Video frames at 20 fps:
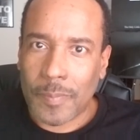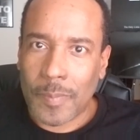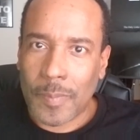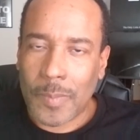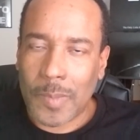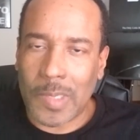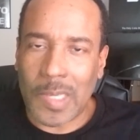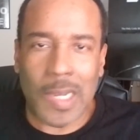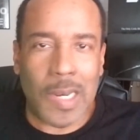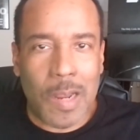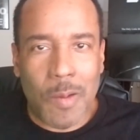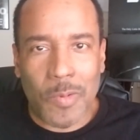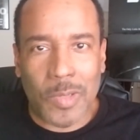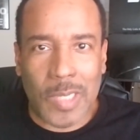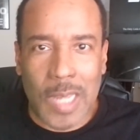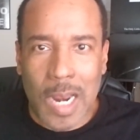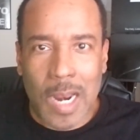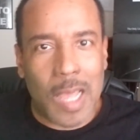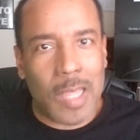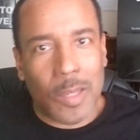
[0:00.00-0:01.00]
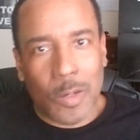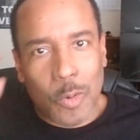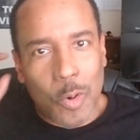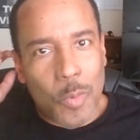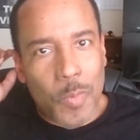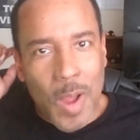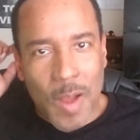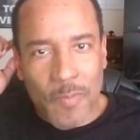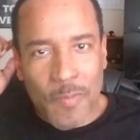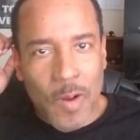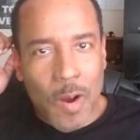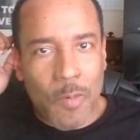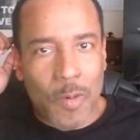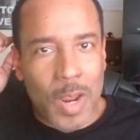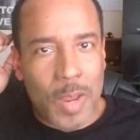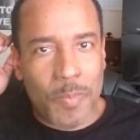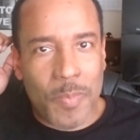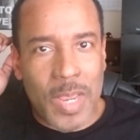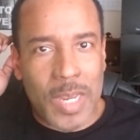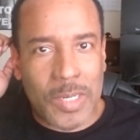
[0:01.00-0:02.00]
Then there was that other group I've
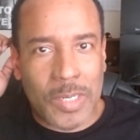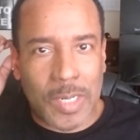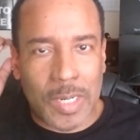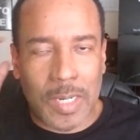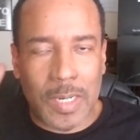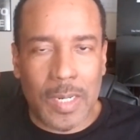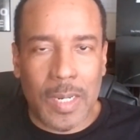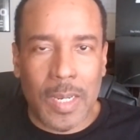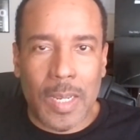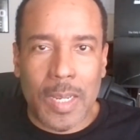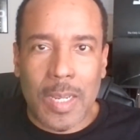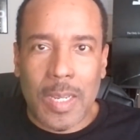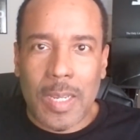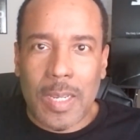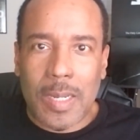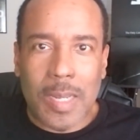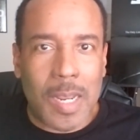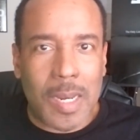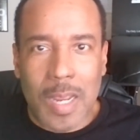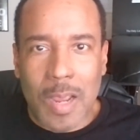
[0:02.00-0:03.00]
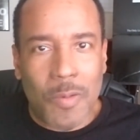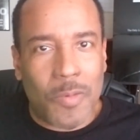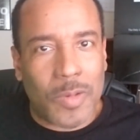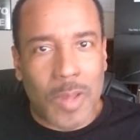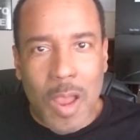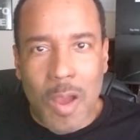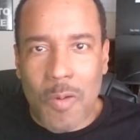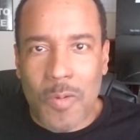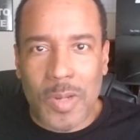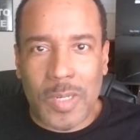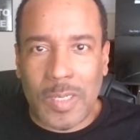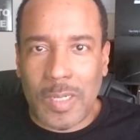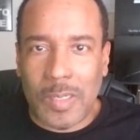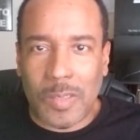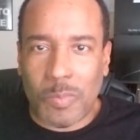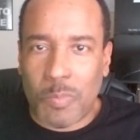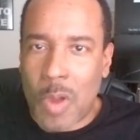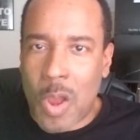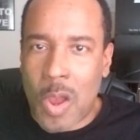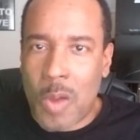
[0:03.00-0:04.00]
already mentioned that there was always this
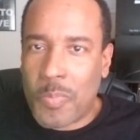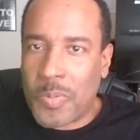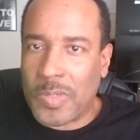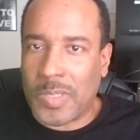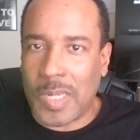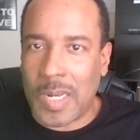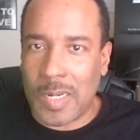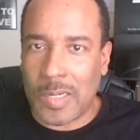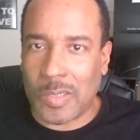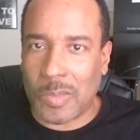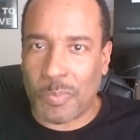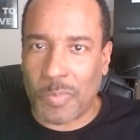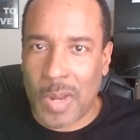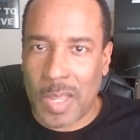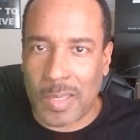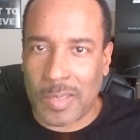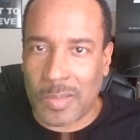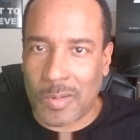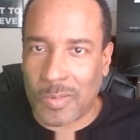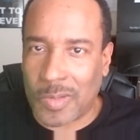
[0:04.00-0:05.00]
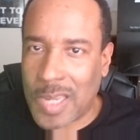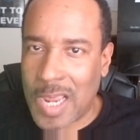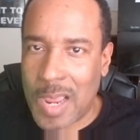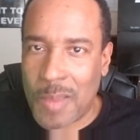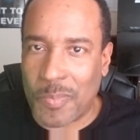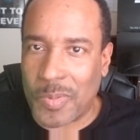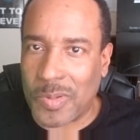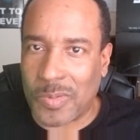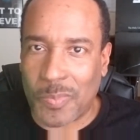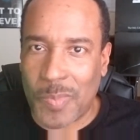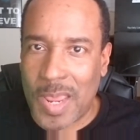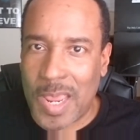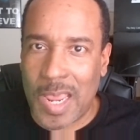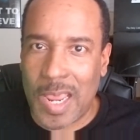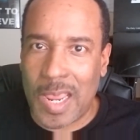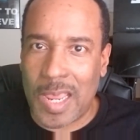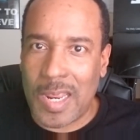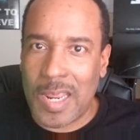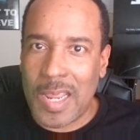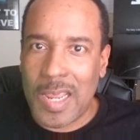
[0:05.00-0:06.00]
small percentage of brothers on campus,
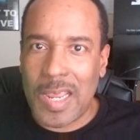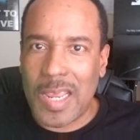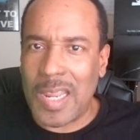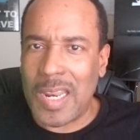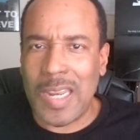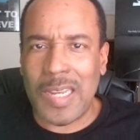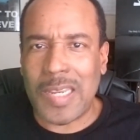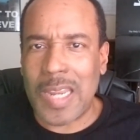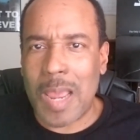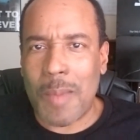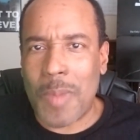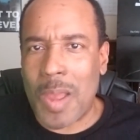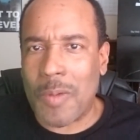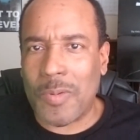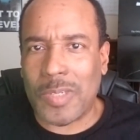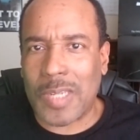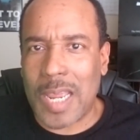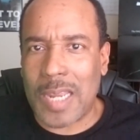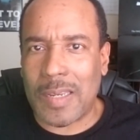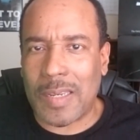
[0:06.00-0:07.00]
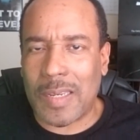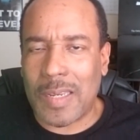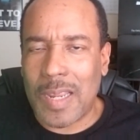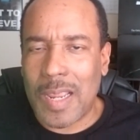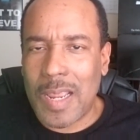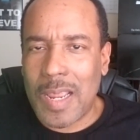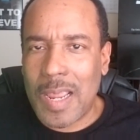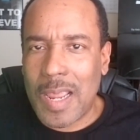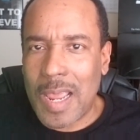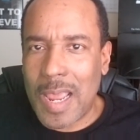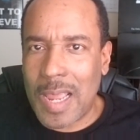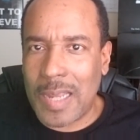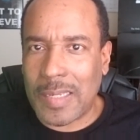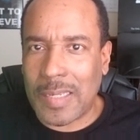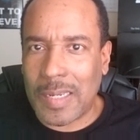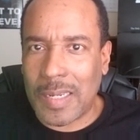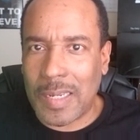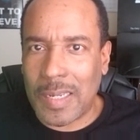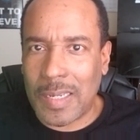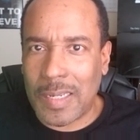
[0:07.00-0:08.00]
man. Anytime I was at at
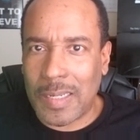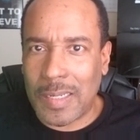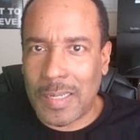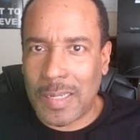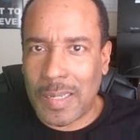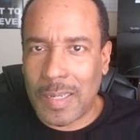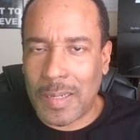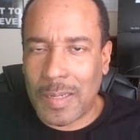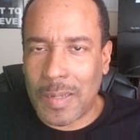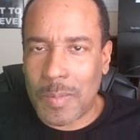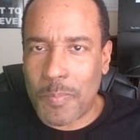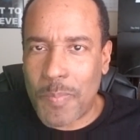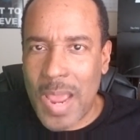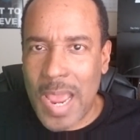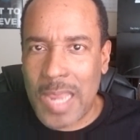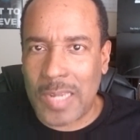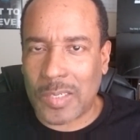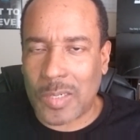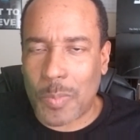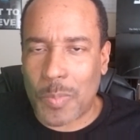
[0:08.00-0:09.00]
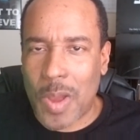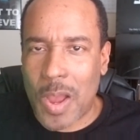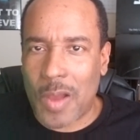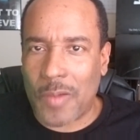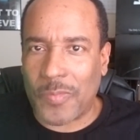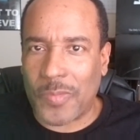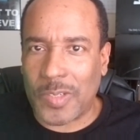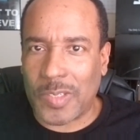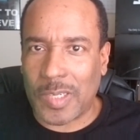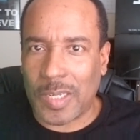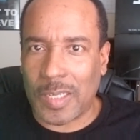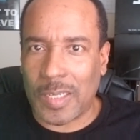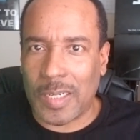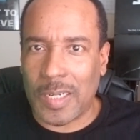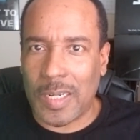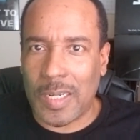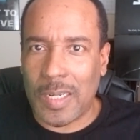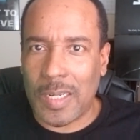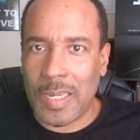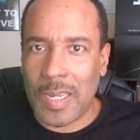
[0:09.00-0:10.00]
the, the, the basketball
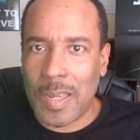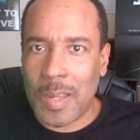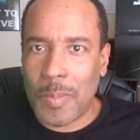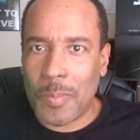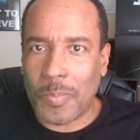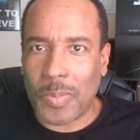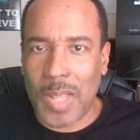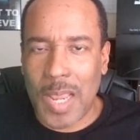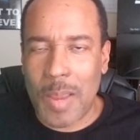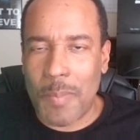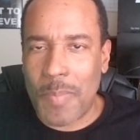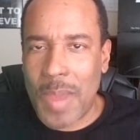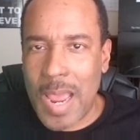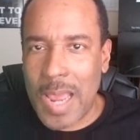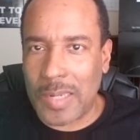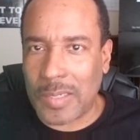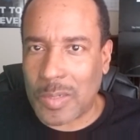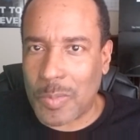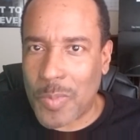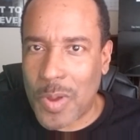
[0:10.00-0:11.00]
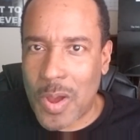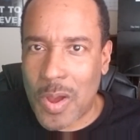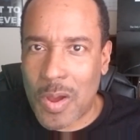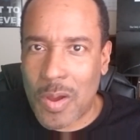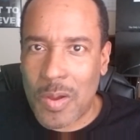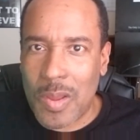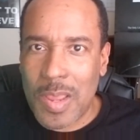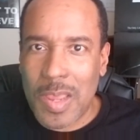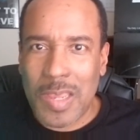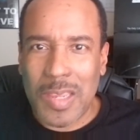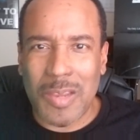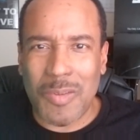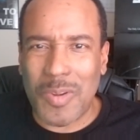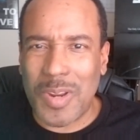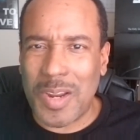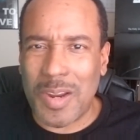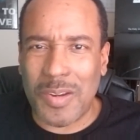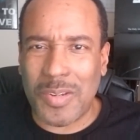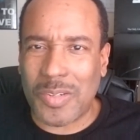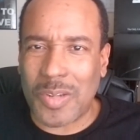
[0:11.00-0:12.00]
facility playing basketball, you would
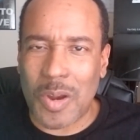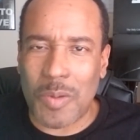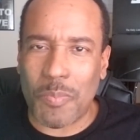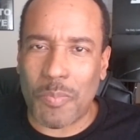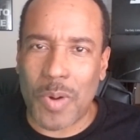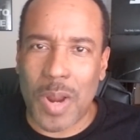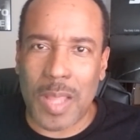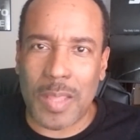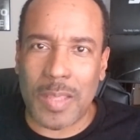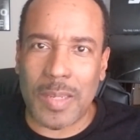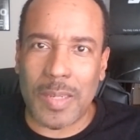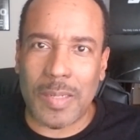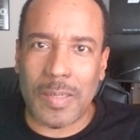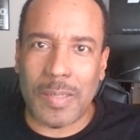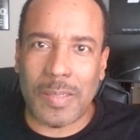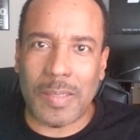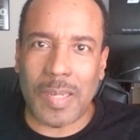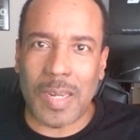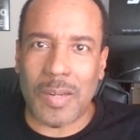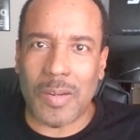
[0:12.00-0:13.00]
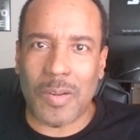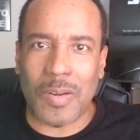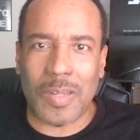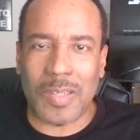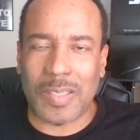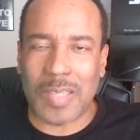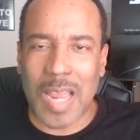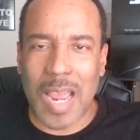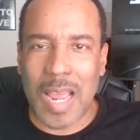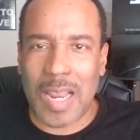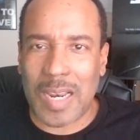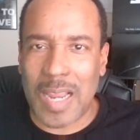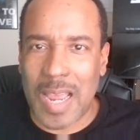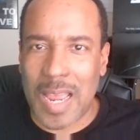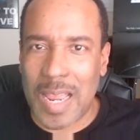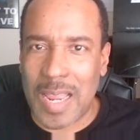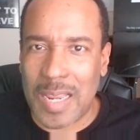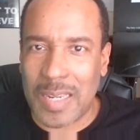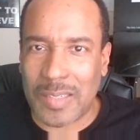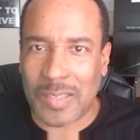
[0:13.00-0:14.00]
hear certain brothers sitting on the
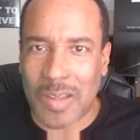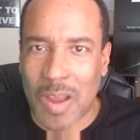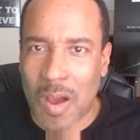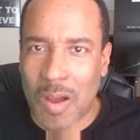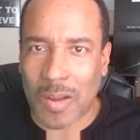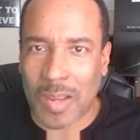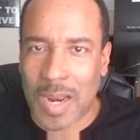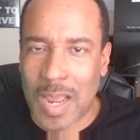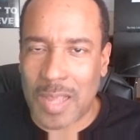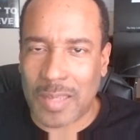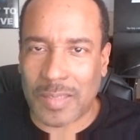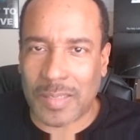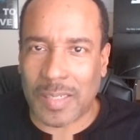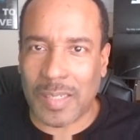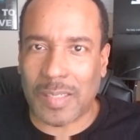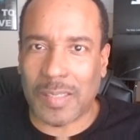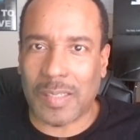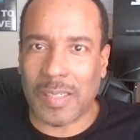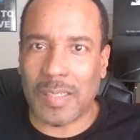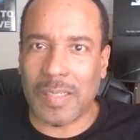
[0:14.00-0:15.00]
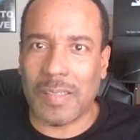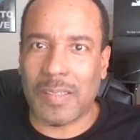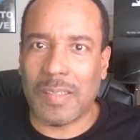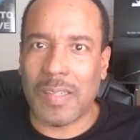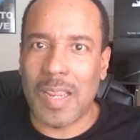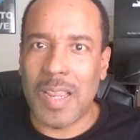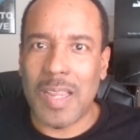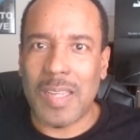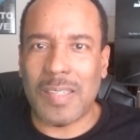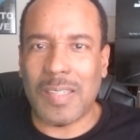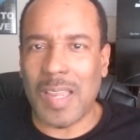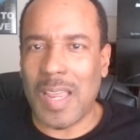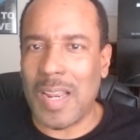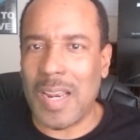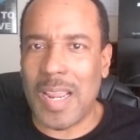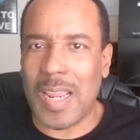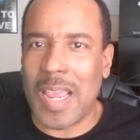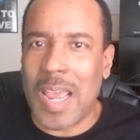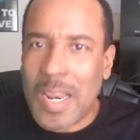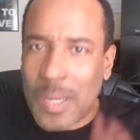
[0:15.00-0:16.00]
sidelines, dogging out sisters, saying
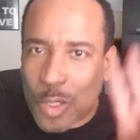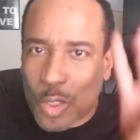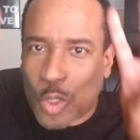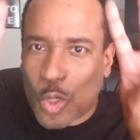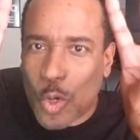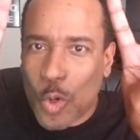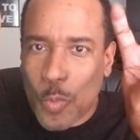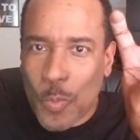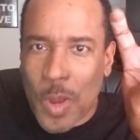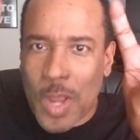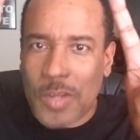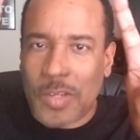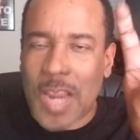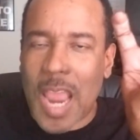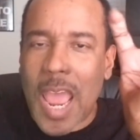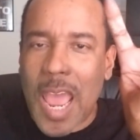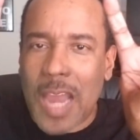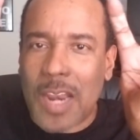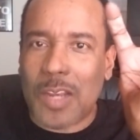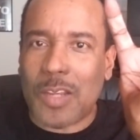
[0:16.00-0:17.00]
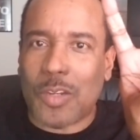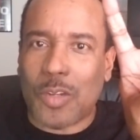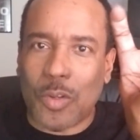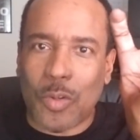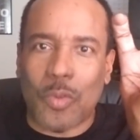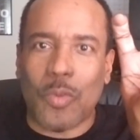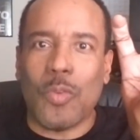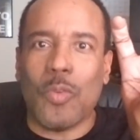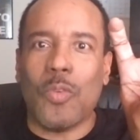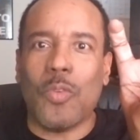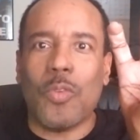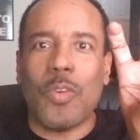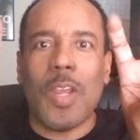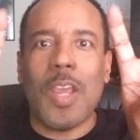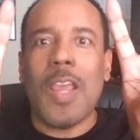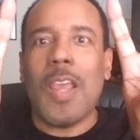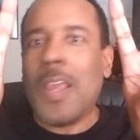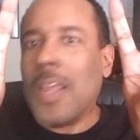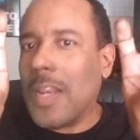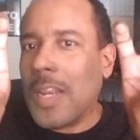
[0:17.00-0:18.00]
they got too much attitude
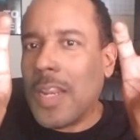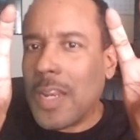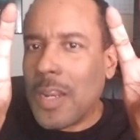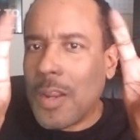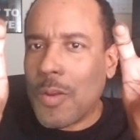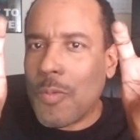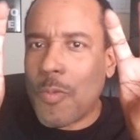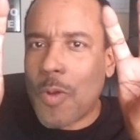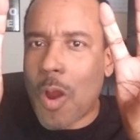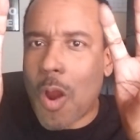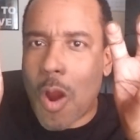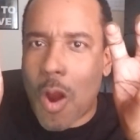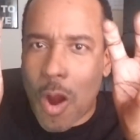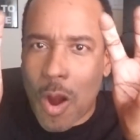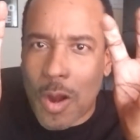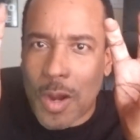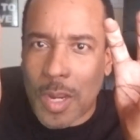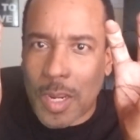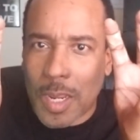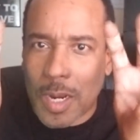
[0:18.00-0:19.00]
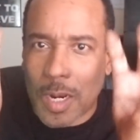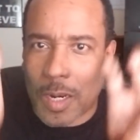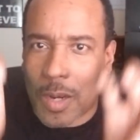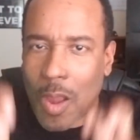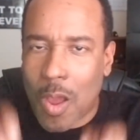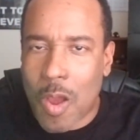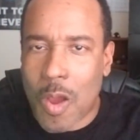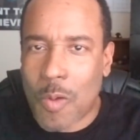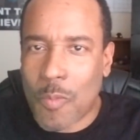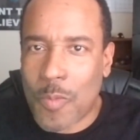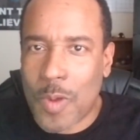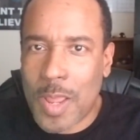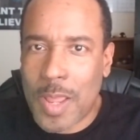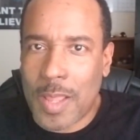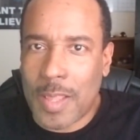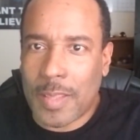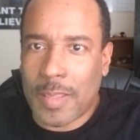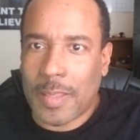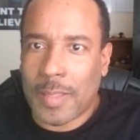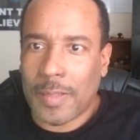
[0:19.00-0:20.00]
and they were hard to get along
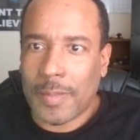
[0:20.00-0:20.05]
with.